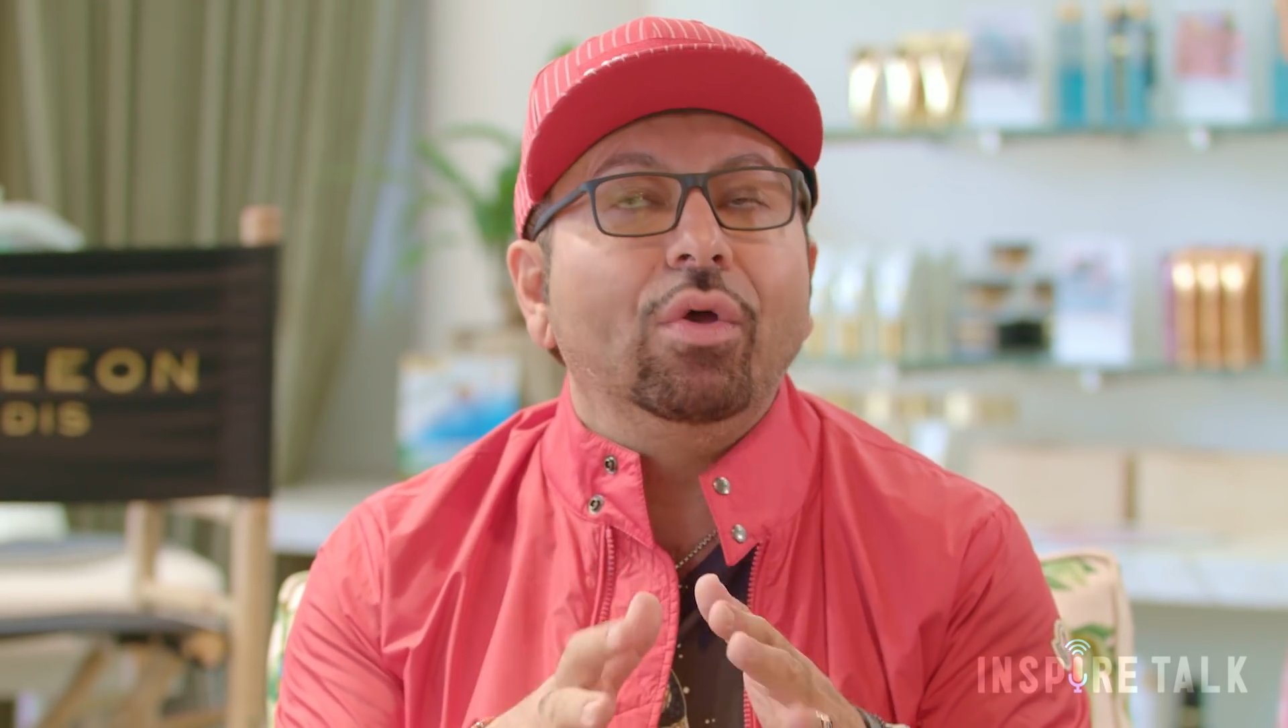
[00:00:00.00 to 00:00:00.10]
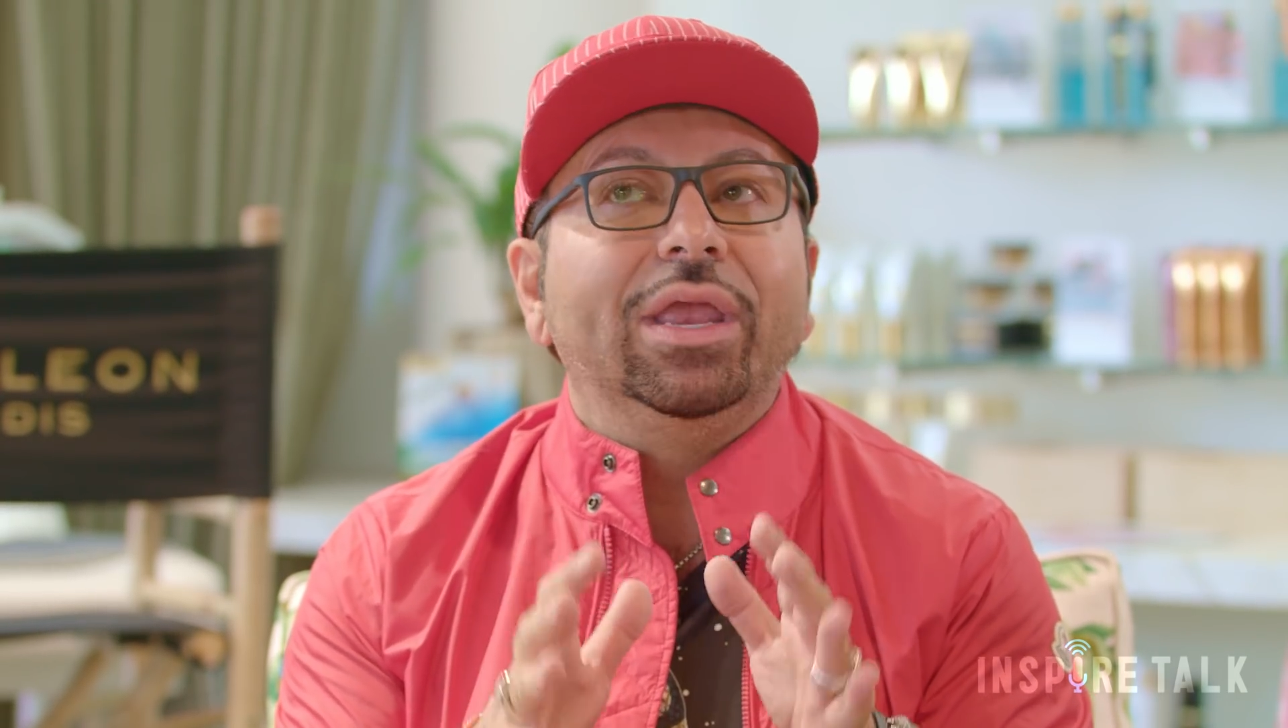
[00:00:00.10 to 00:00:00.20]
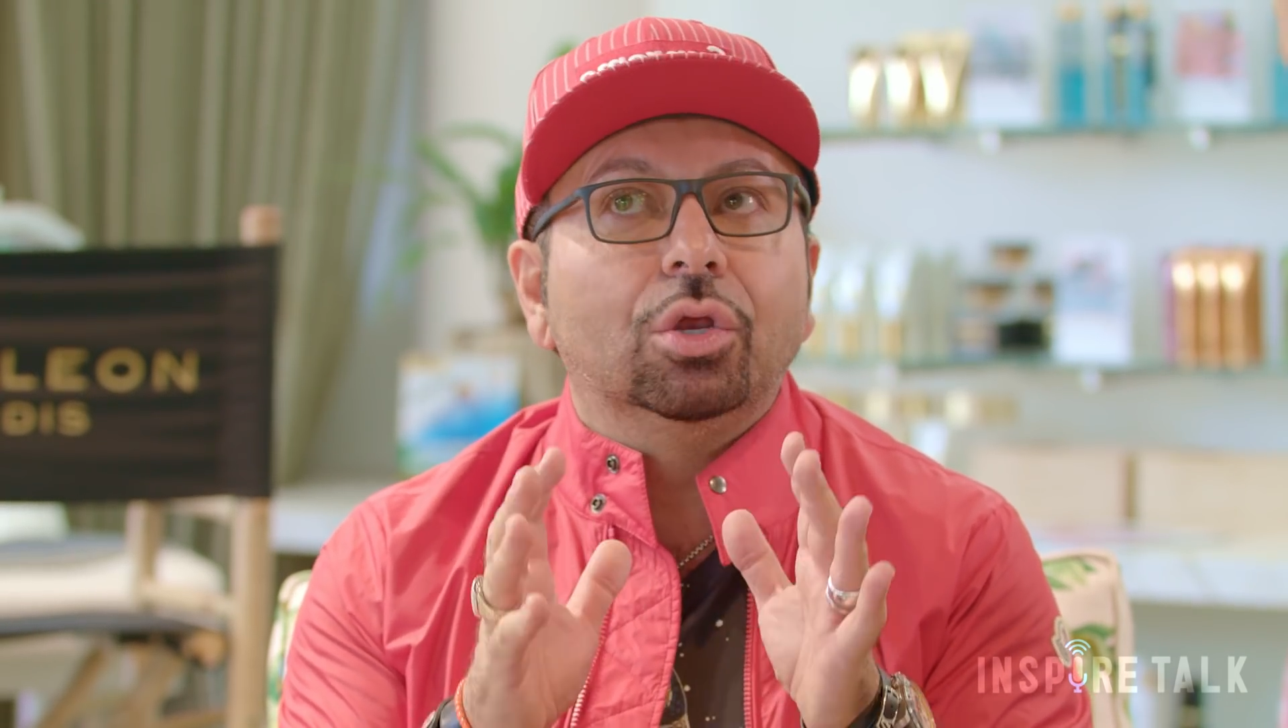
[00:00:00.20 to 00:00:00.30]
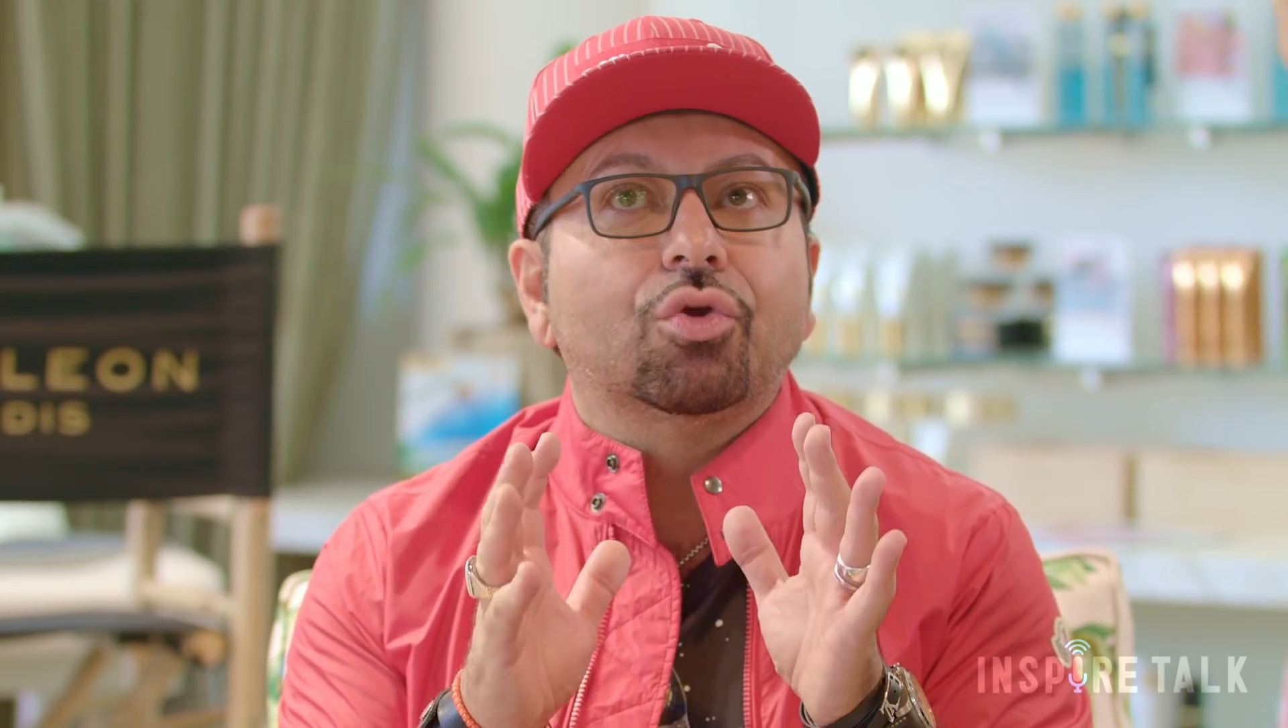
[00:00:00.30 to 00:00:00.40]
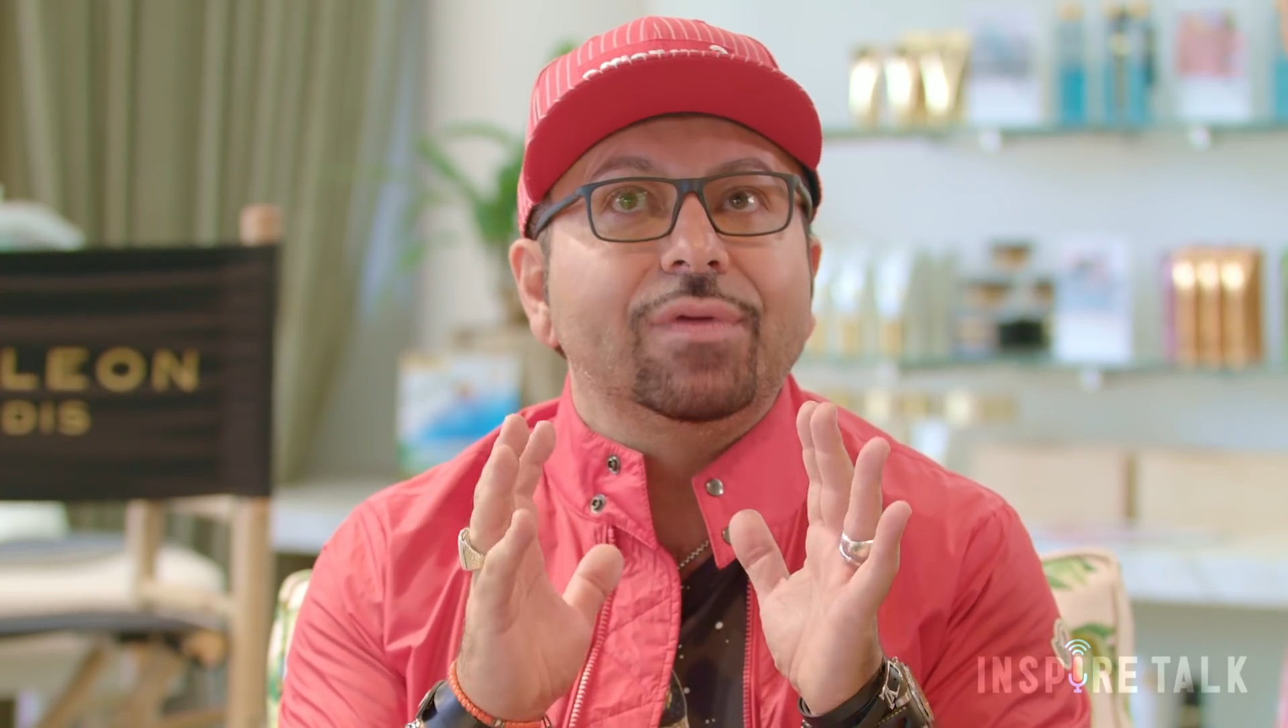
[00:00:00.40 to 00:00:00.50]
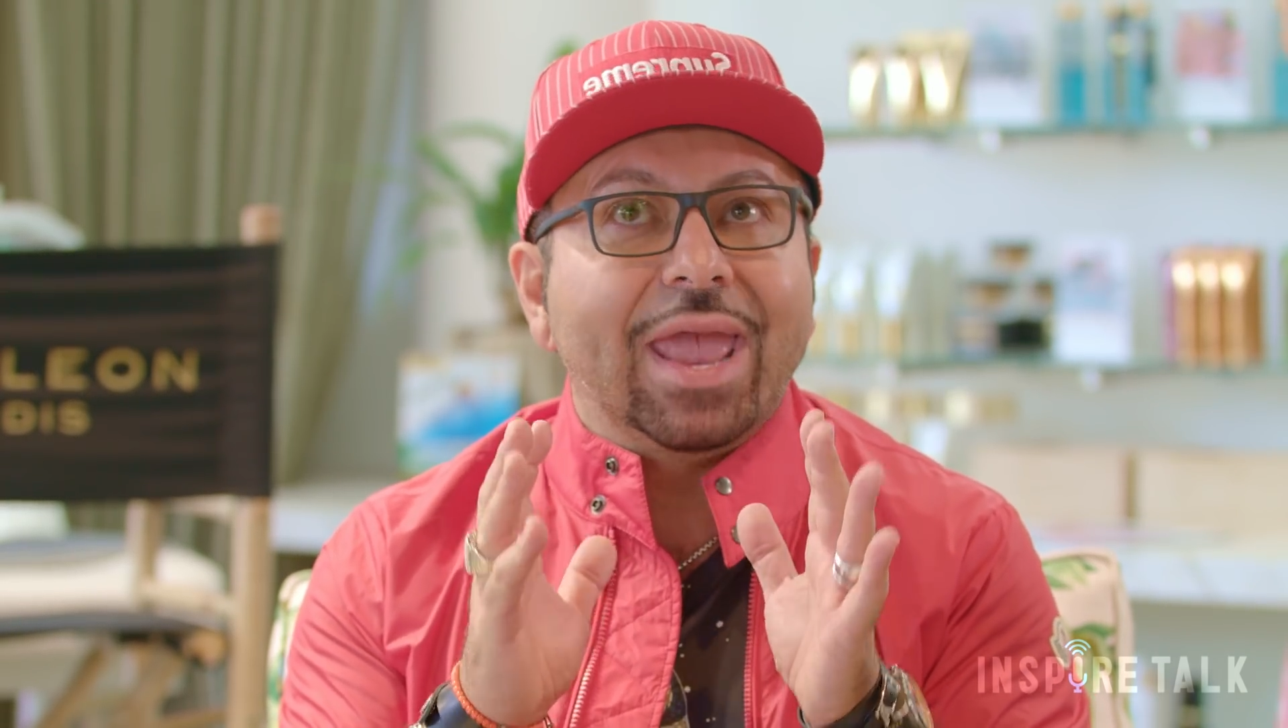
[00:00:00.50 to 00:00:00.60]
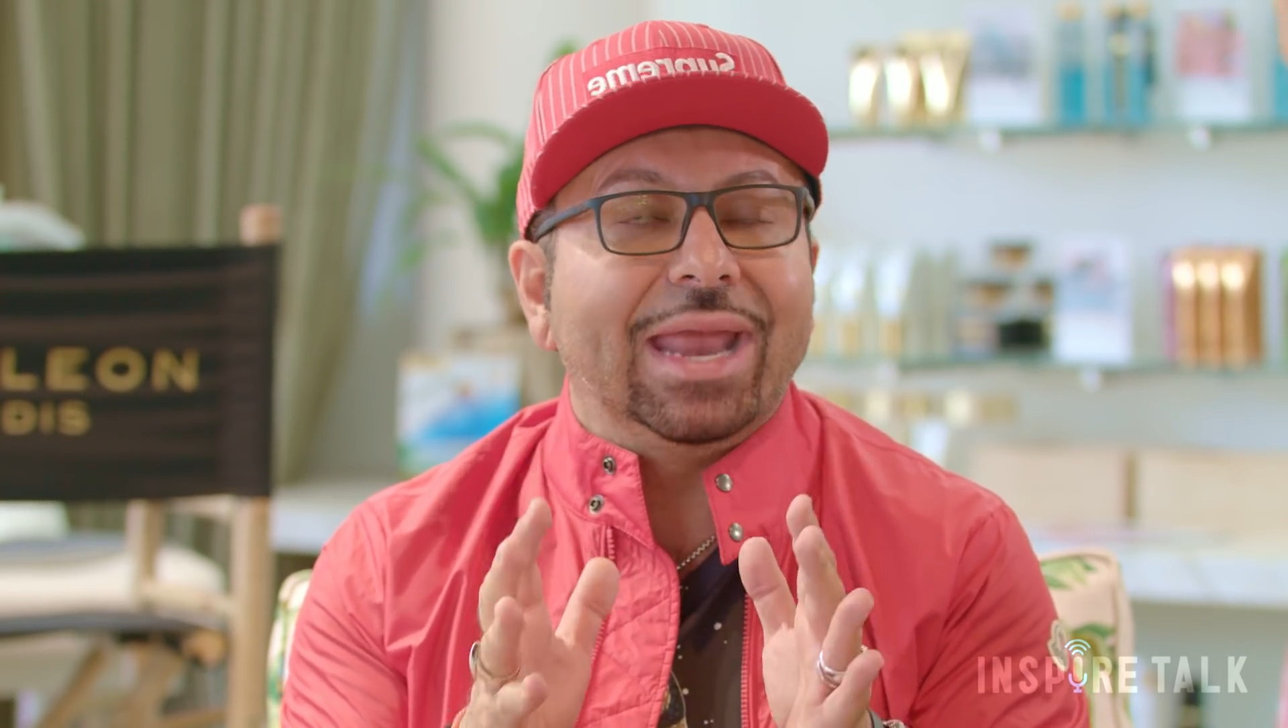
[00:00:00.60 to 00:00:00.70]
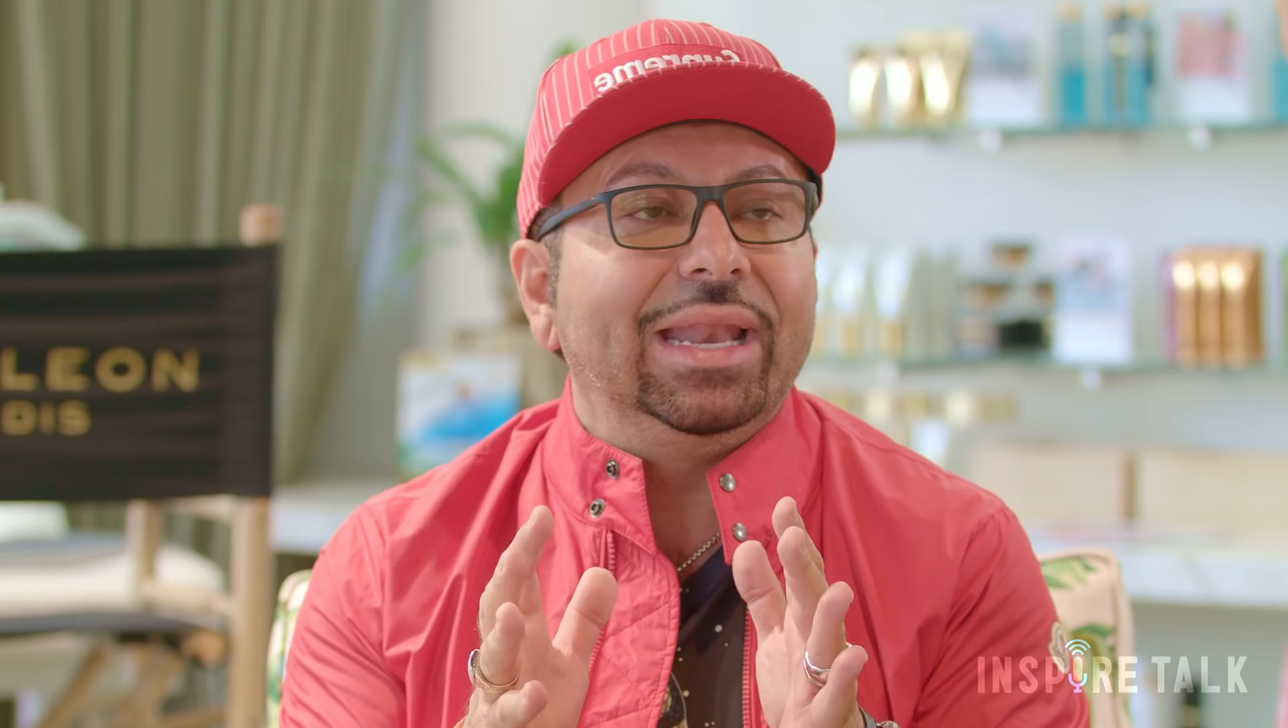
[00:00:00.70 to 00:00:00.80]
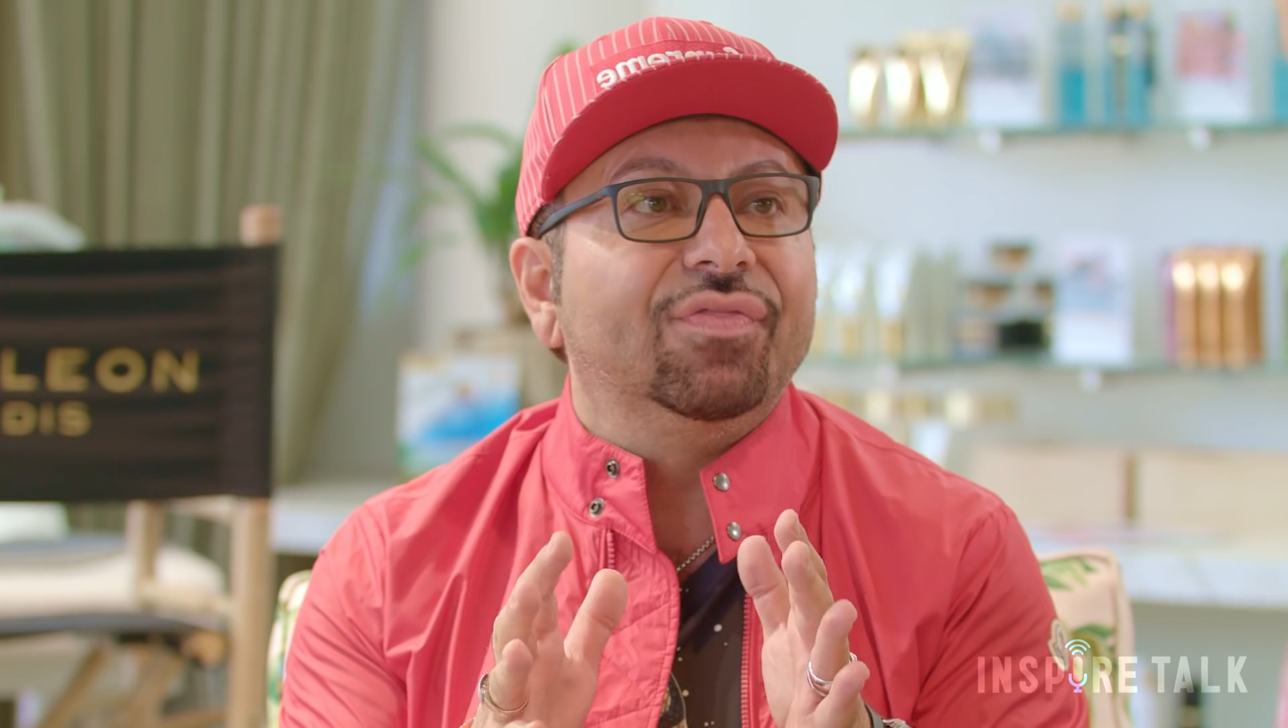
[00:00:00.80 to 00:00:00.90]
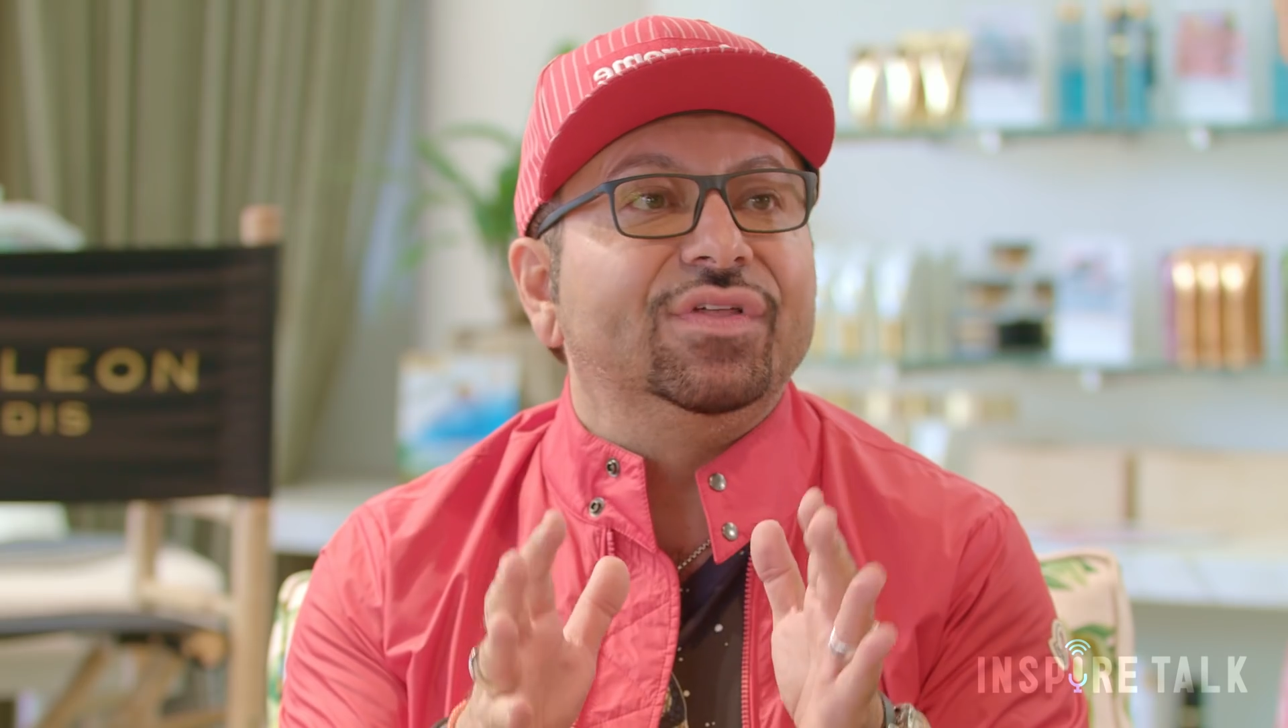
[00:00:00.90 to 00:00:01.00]
in
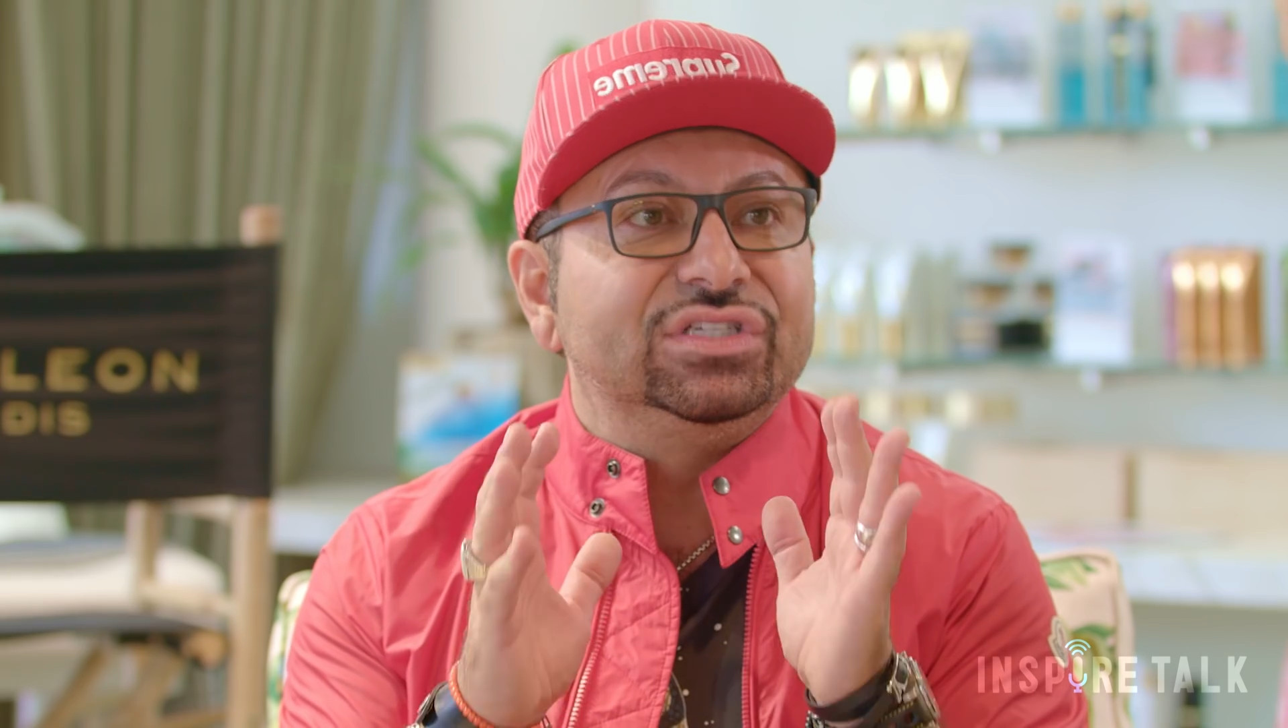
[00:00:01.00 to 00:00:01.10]
creating the